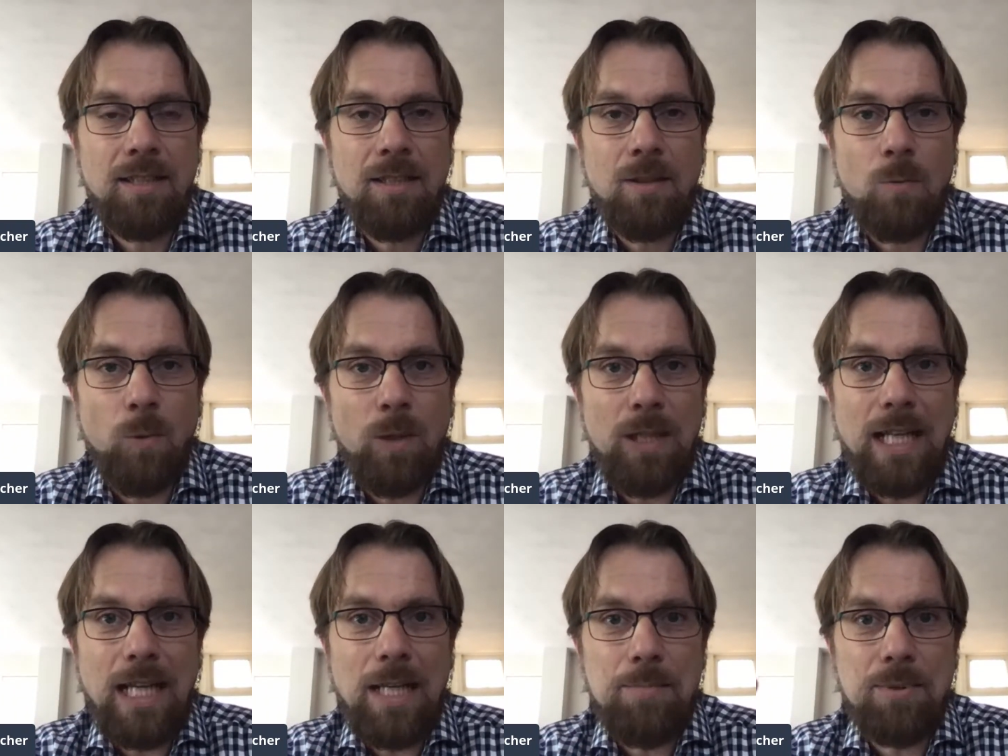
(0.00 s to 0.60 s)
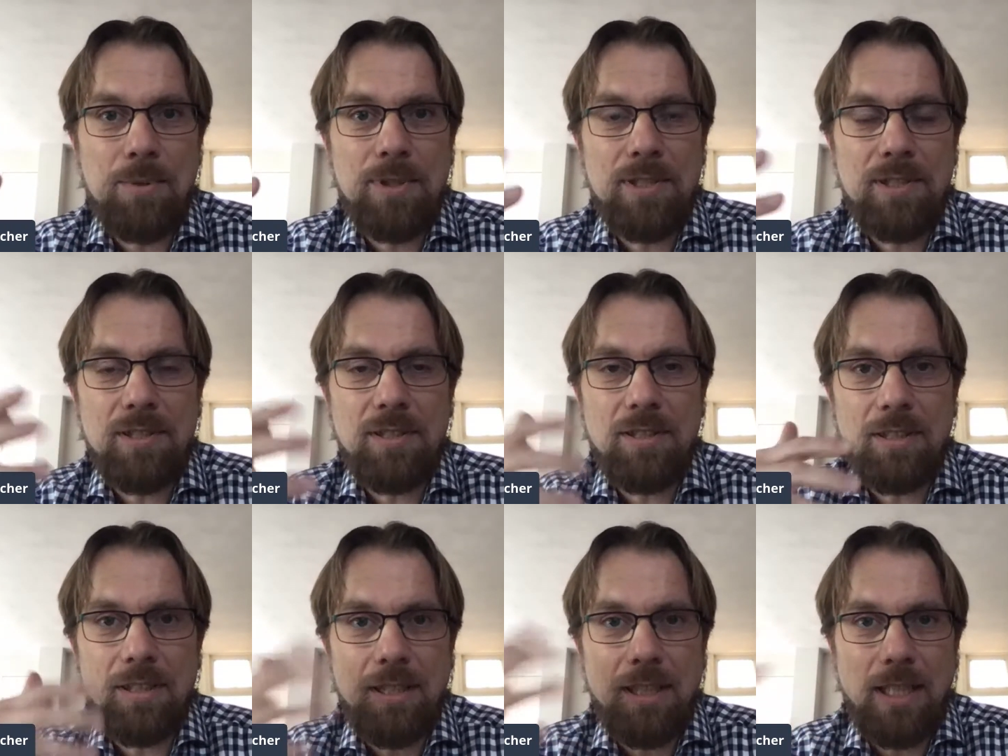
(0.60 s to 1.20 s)
What
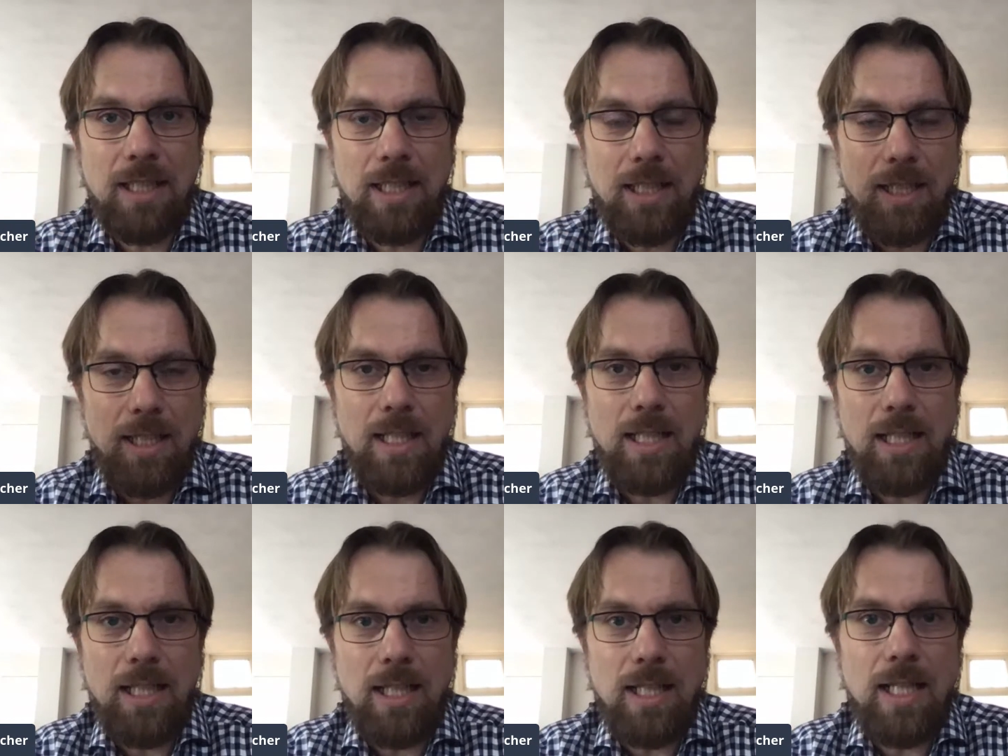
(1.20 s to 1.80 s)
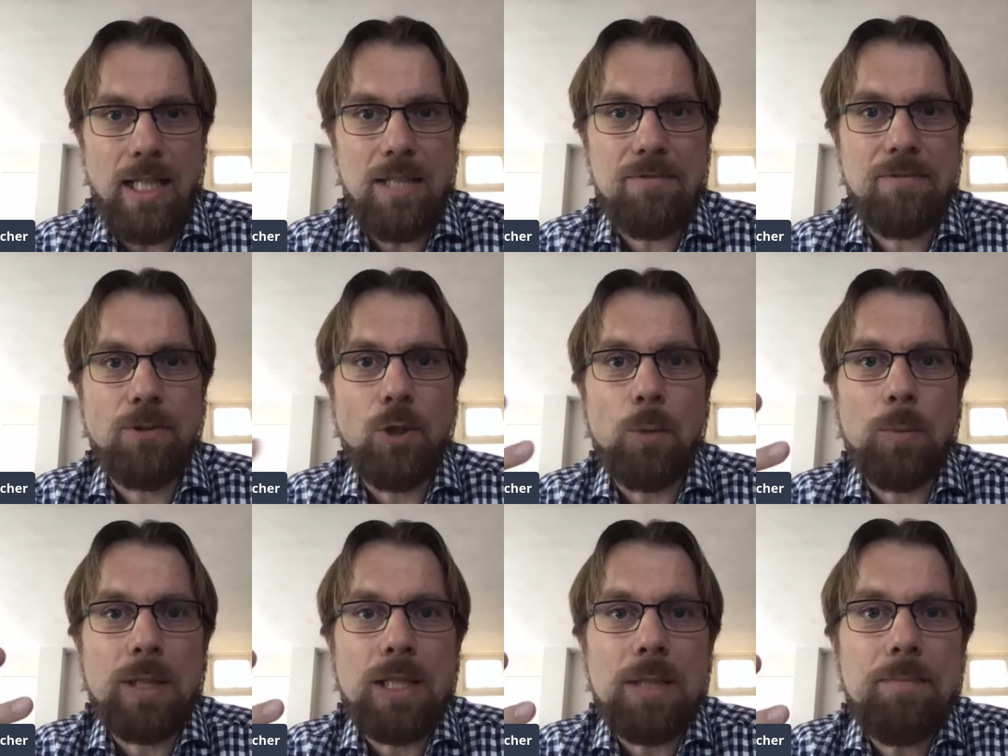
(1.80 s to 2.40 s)
happens if
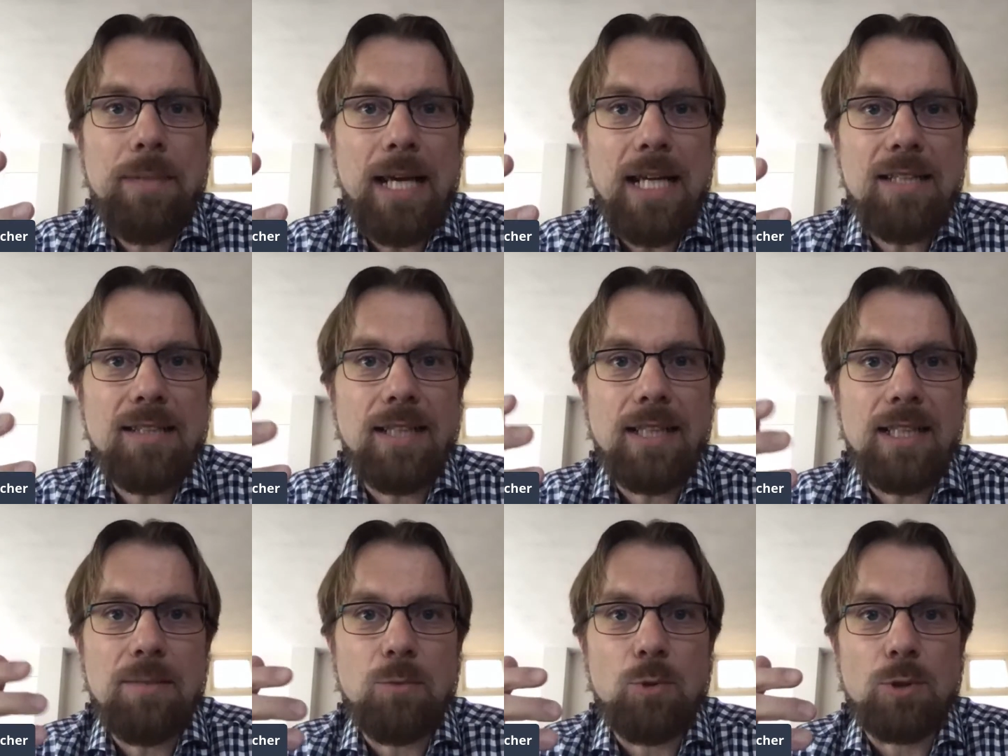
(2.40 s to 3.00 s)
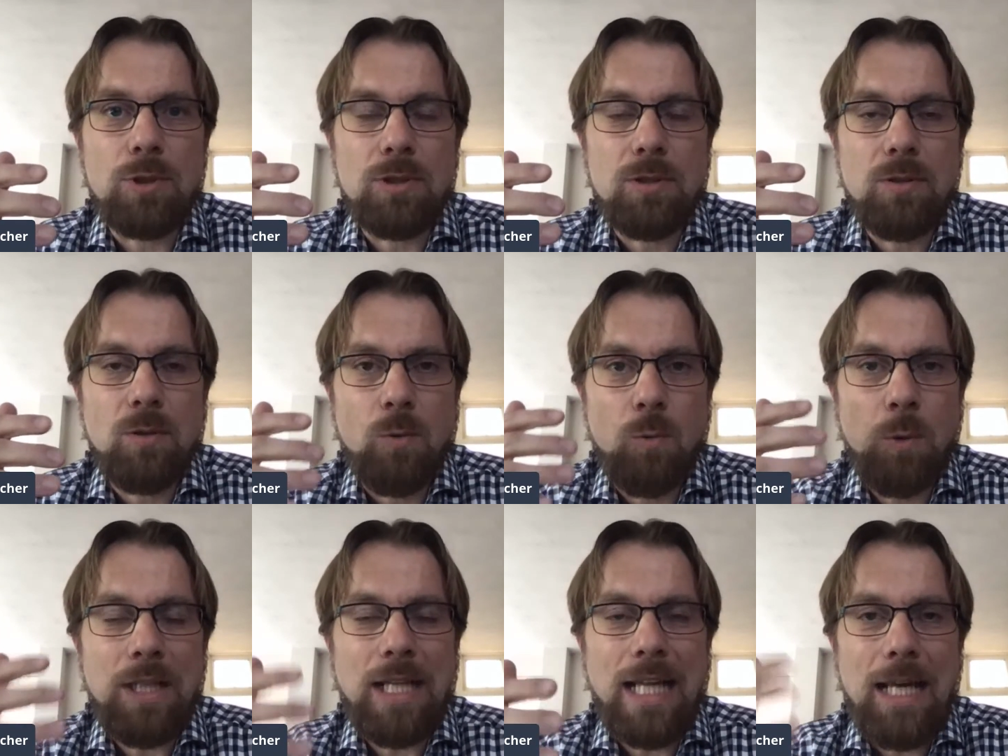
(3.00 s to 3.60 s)
nobody pays anymore?
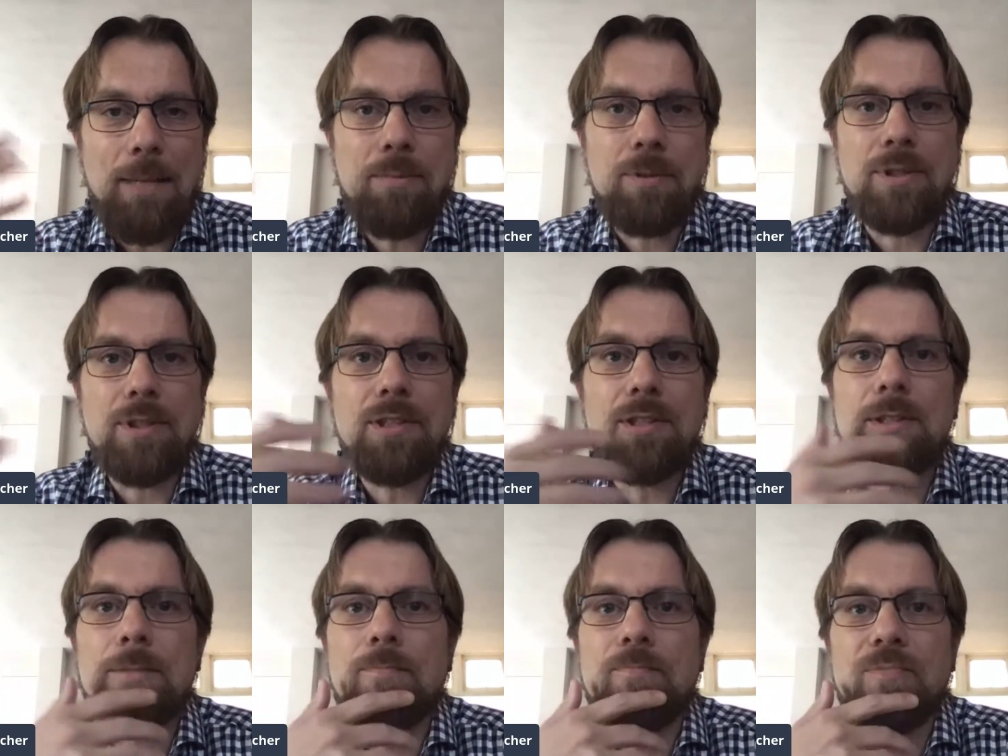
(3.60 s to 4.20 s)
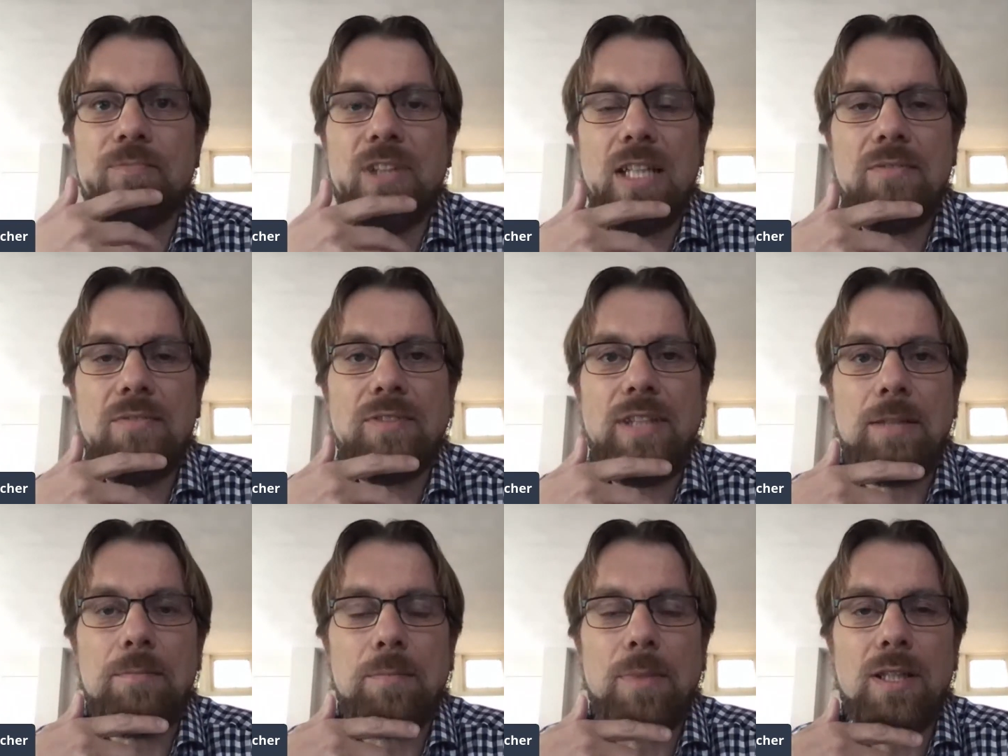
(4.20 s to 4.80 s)
What happens if
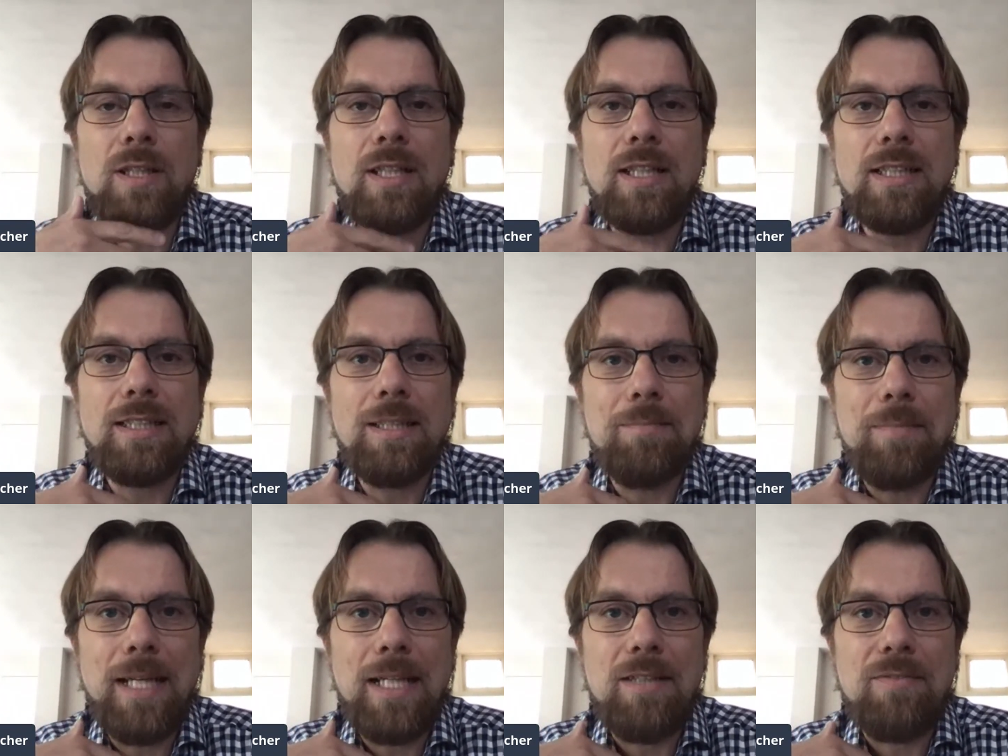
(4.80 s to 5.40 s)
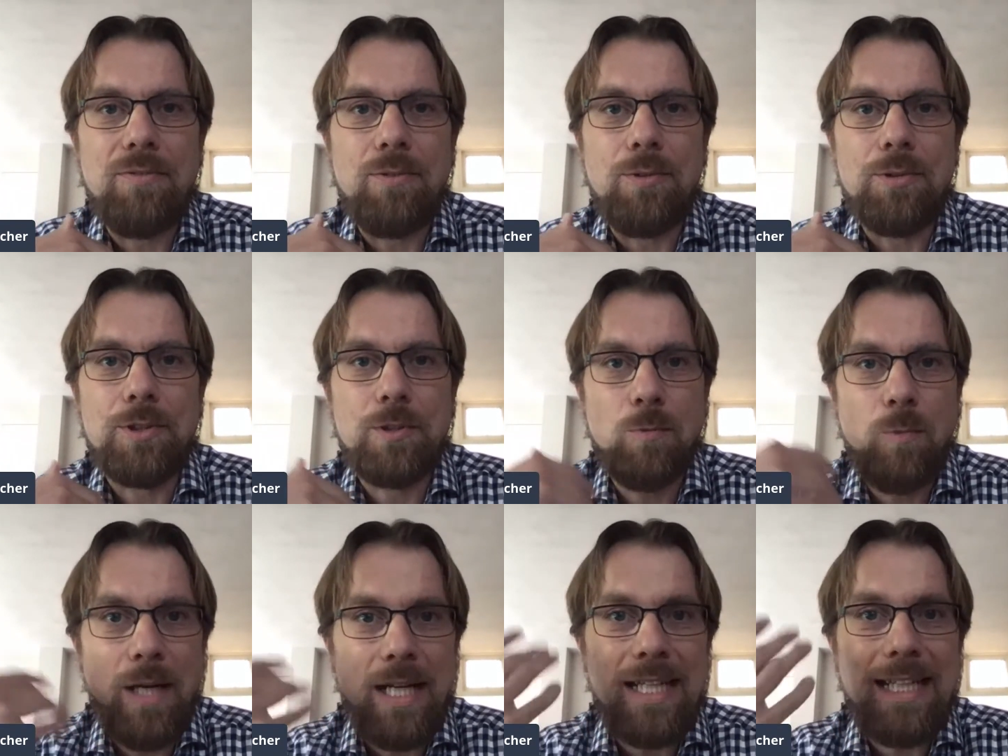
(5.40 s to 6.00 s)
that market demand falls
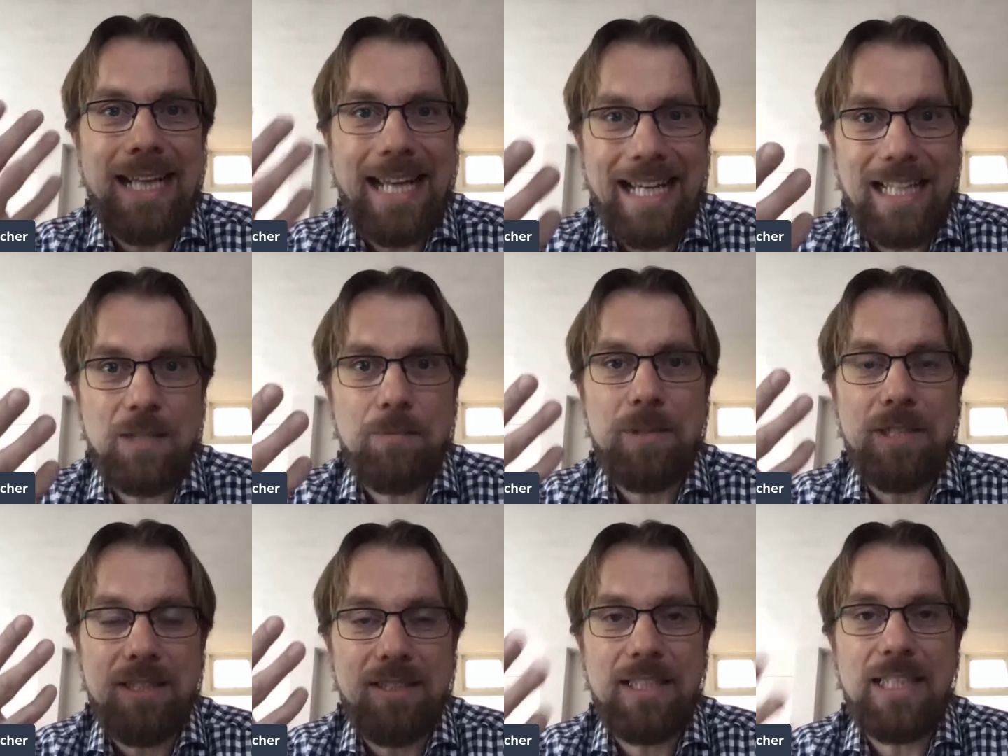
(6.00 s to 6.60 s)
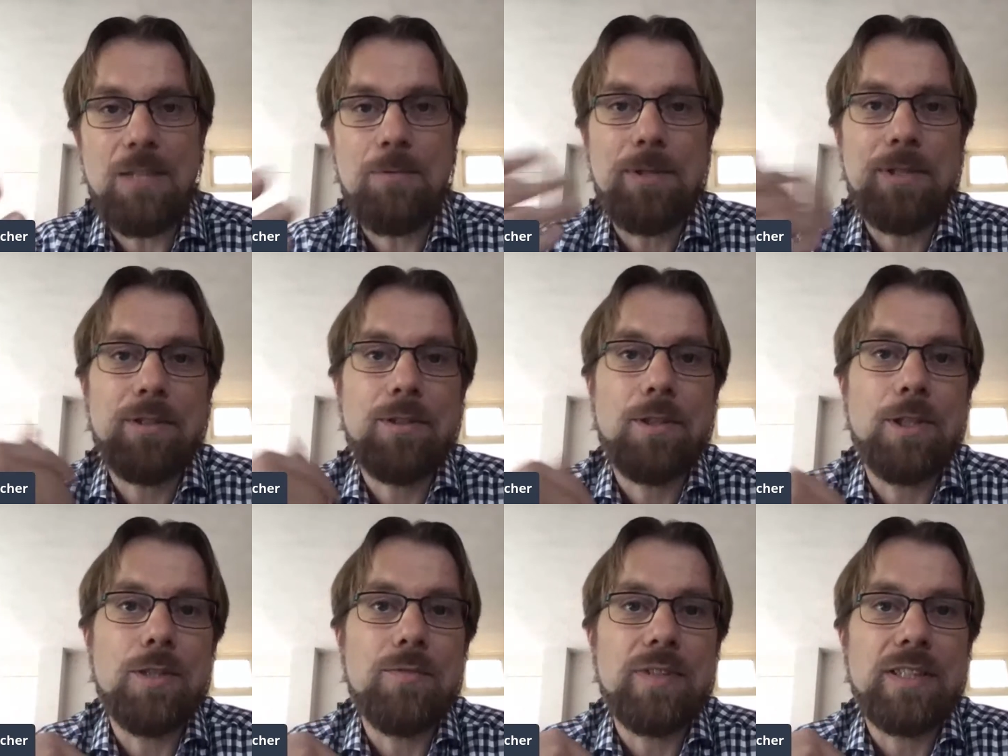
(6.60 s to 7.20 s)
away, as we see with
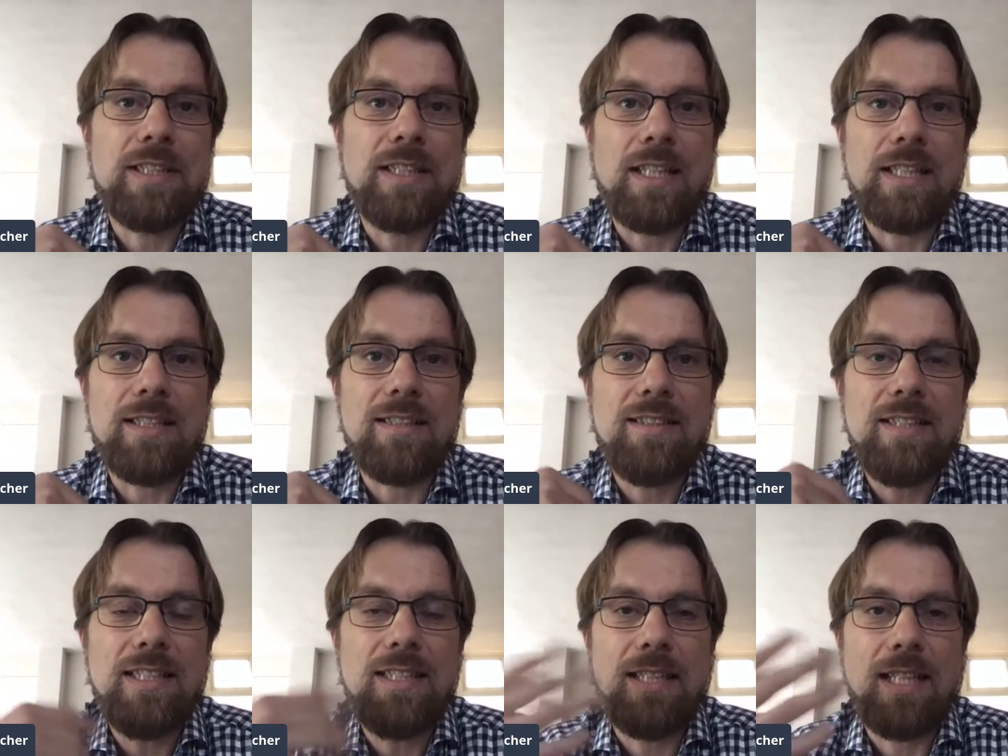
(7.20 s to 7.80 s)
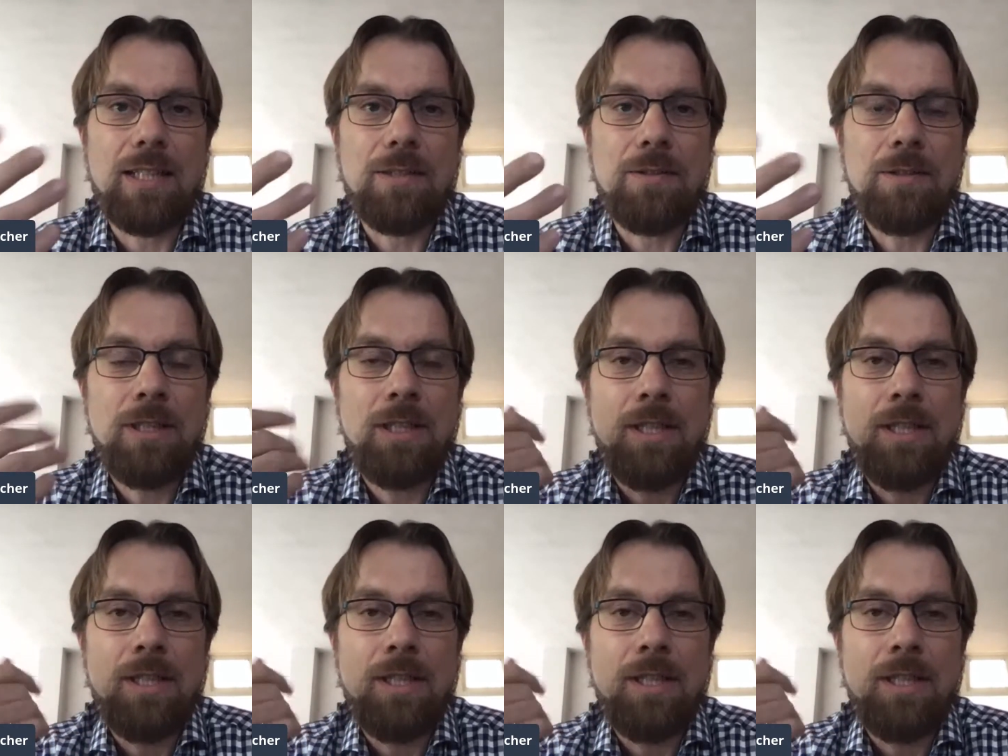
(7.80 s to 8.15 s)
COVID-19 now